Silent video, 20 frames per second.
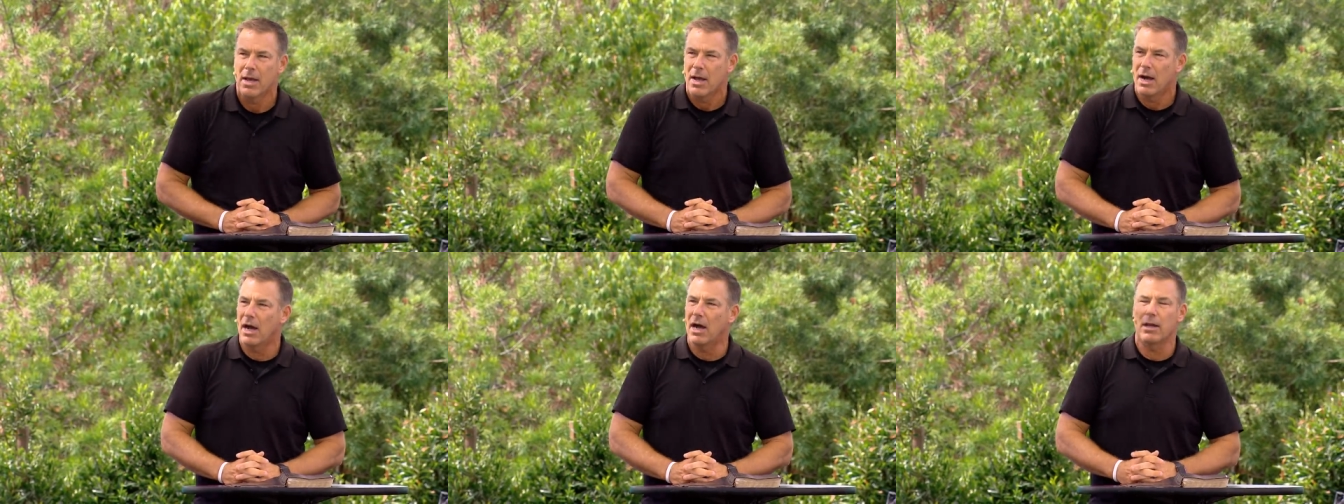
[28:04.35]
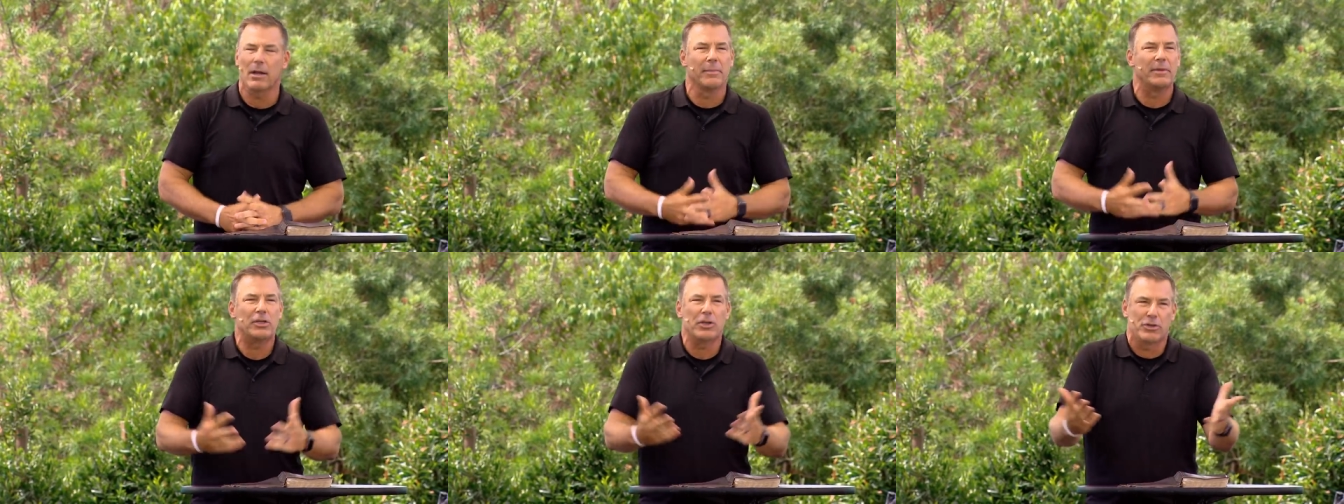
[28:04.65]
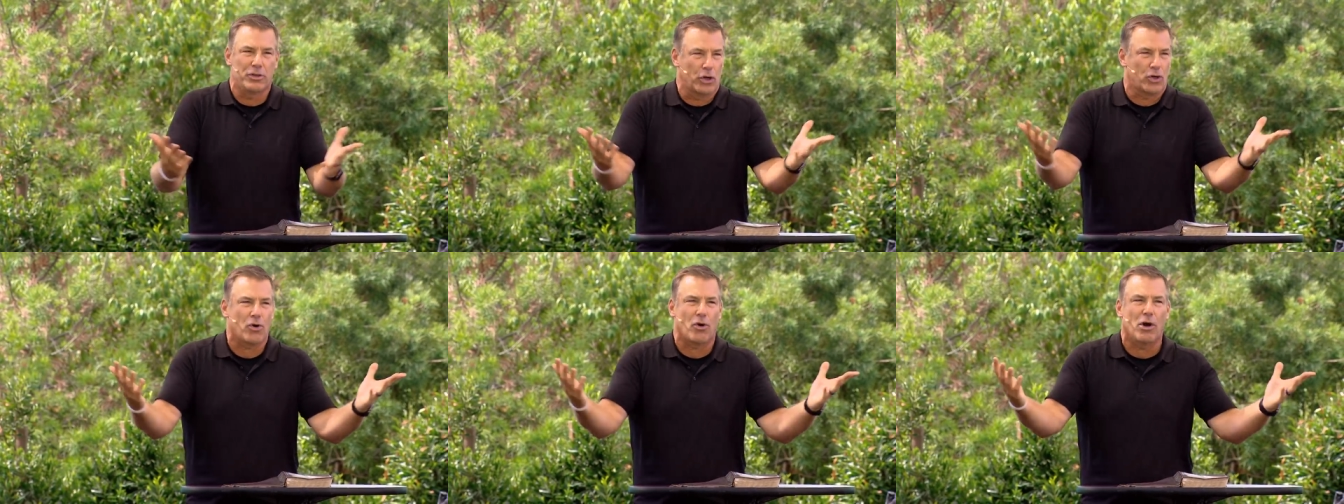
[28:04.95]
Uh, let me
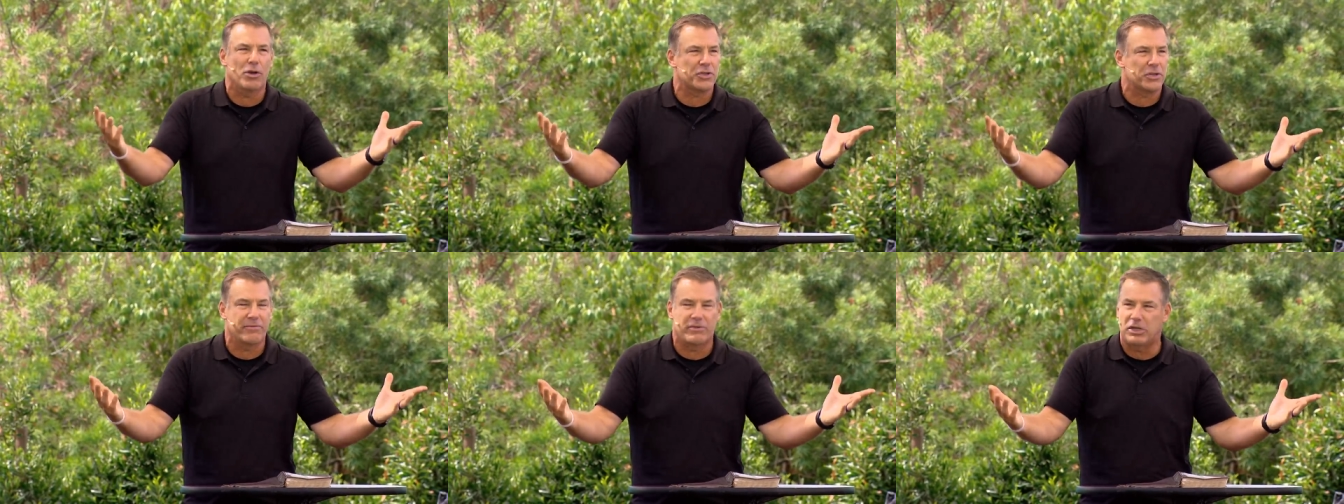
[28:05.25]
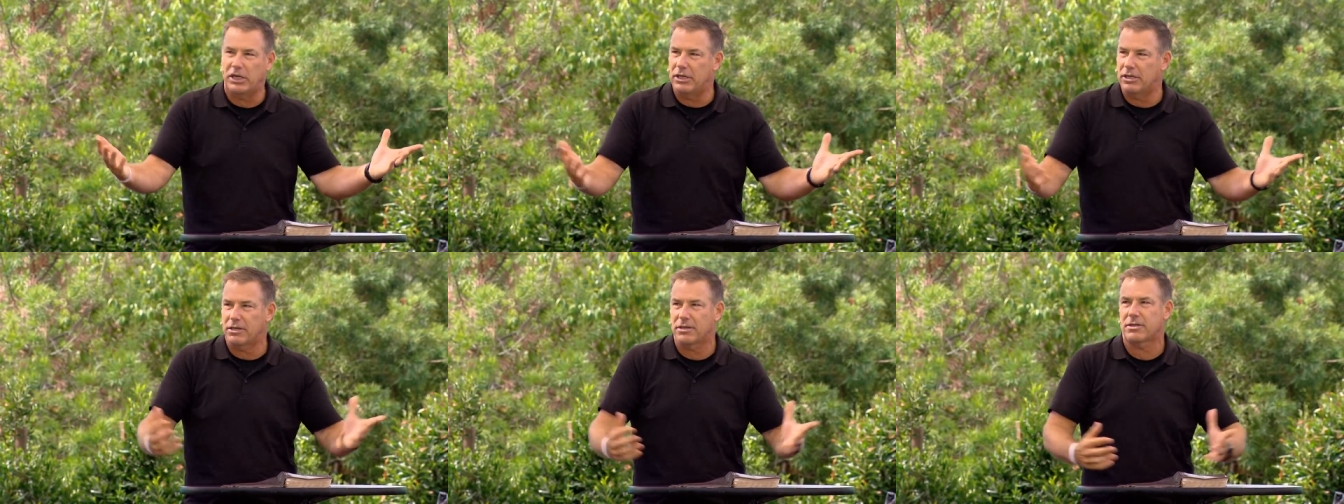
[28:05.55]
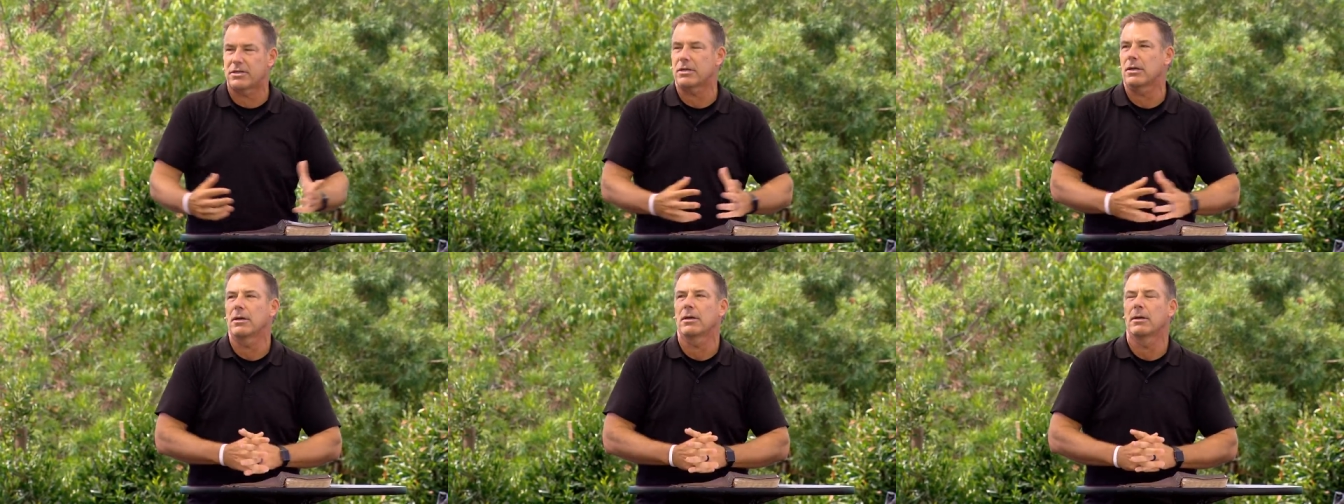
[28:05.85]
the cross of
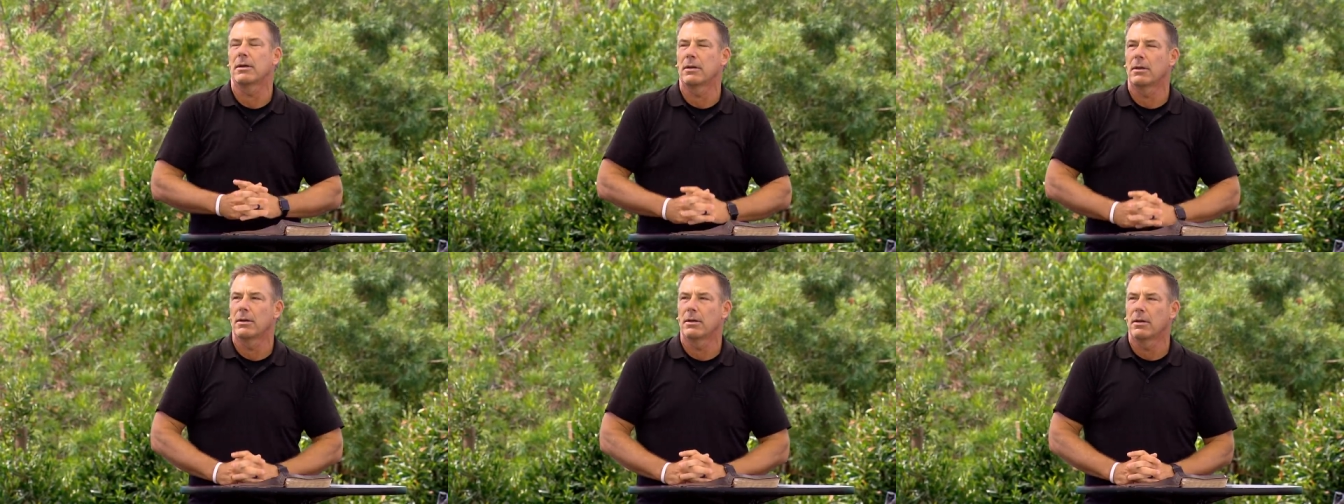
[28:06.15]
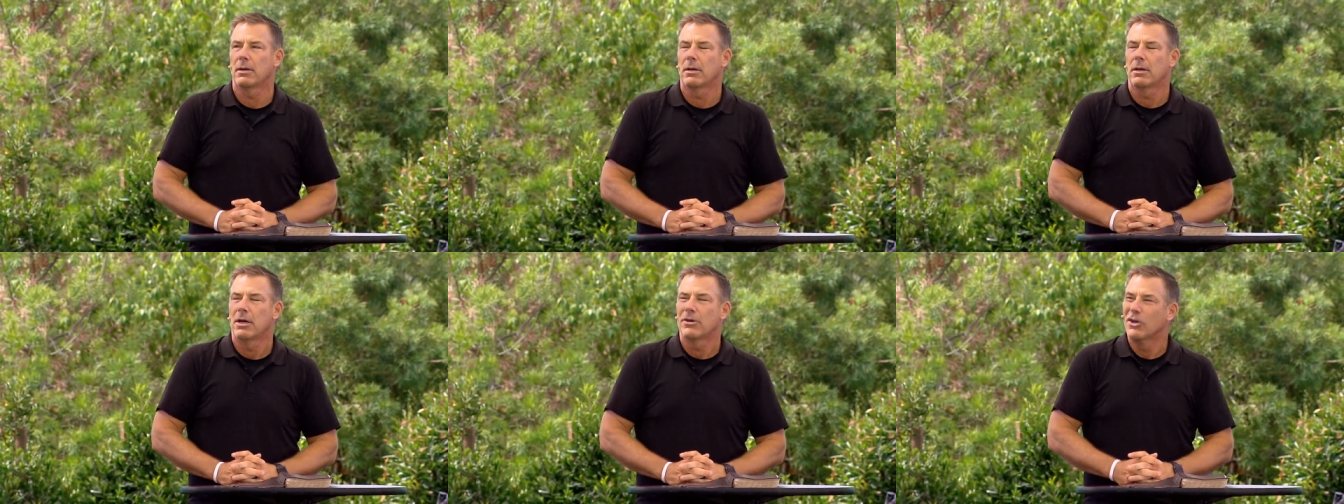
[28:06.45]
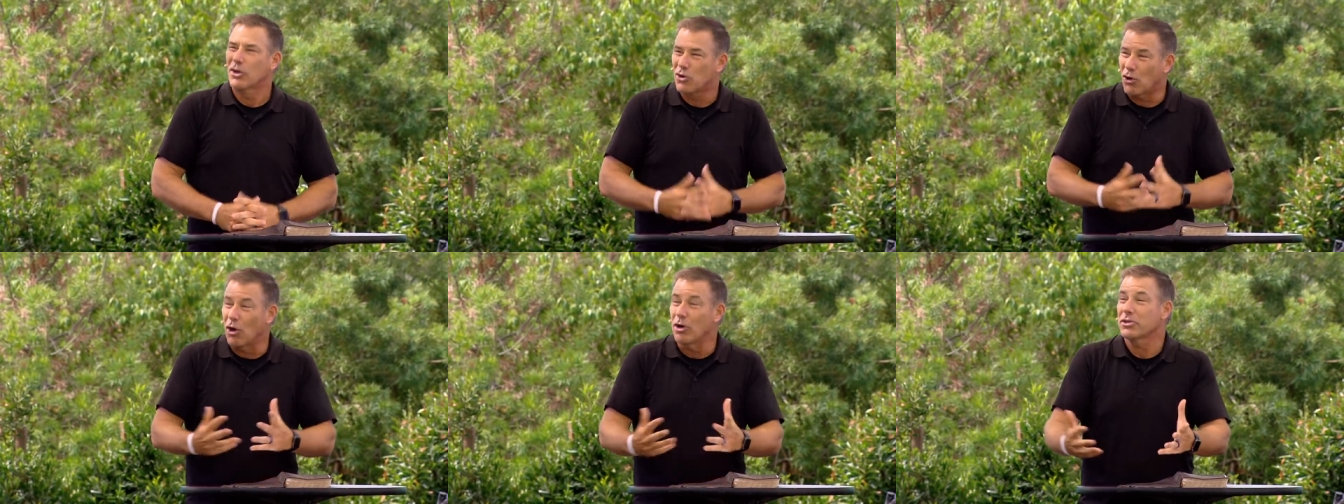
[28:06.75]
Jesus,
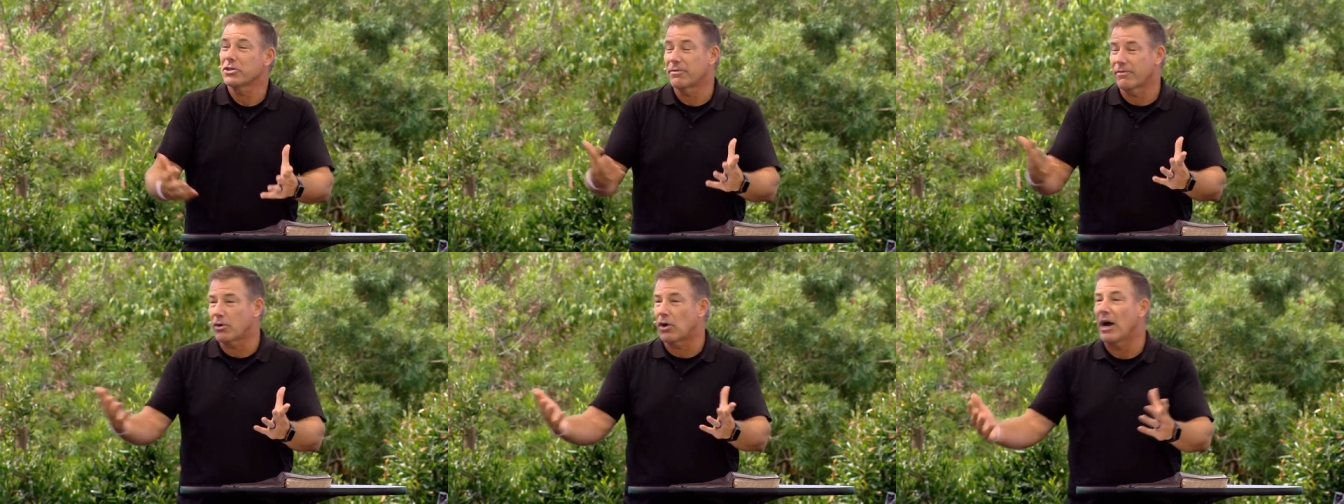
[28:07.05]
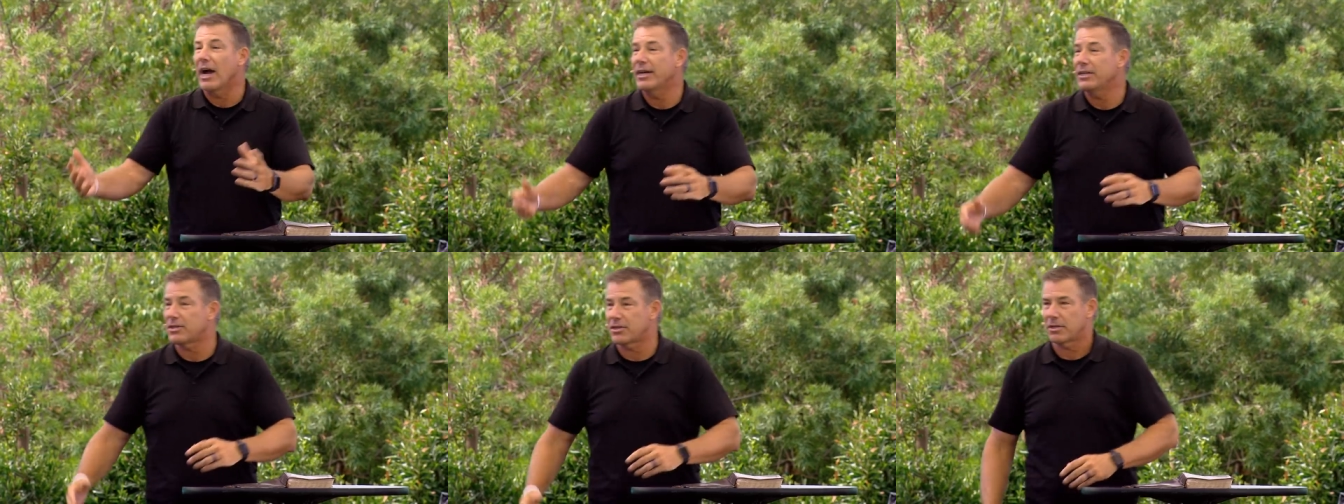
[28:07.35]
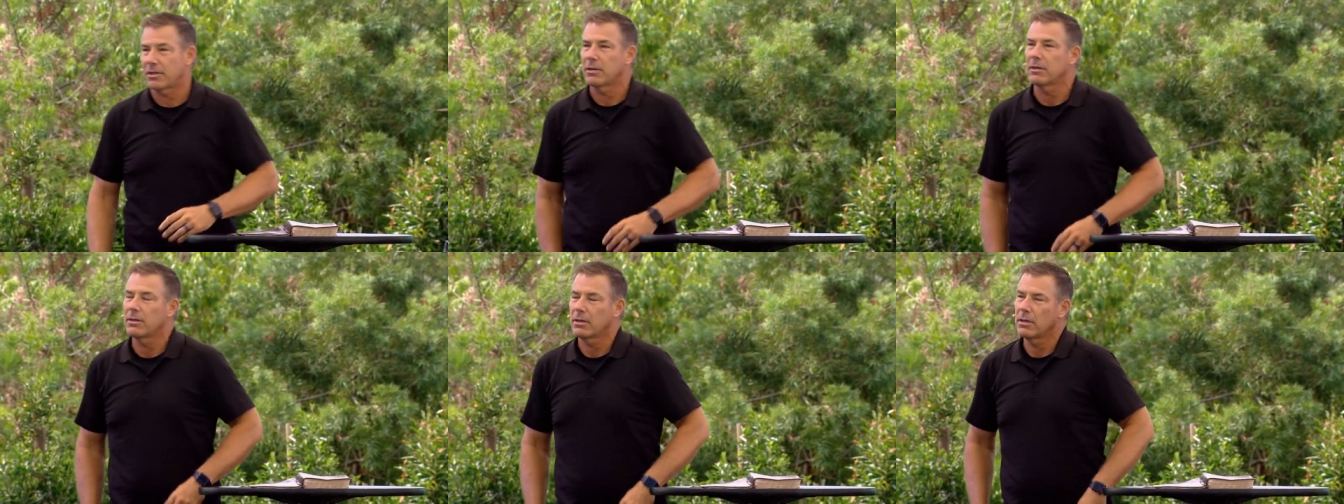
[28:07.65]
the cross of
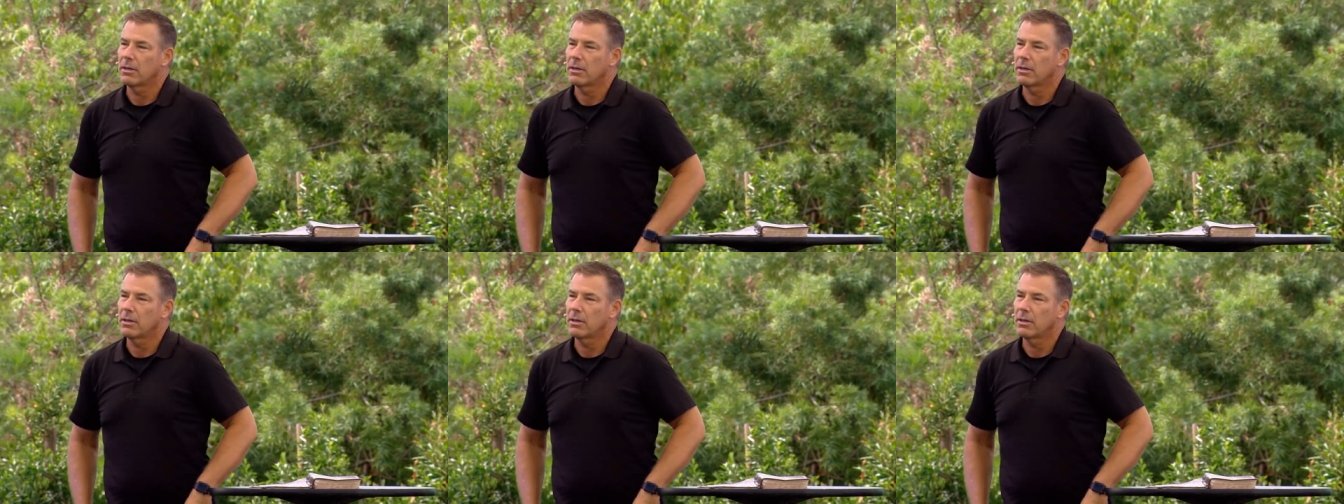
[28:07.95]
Christ.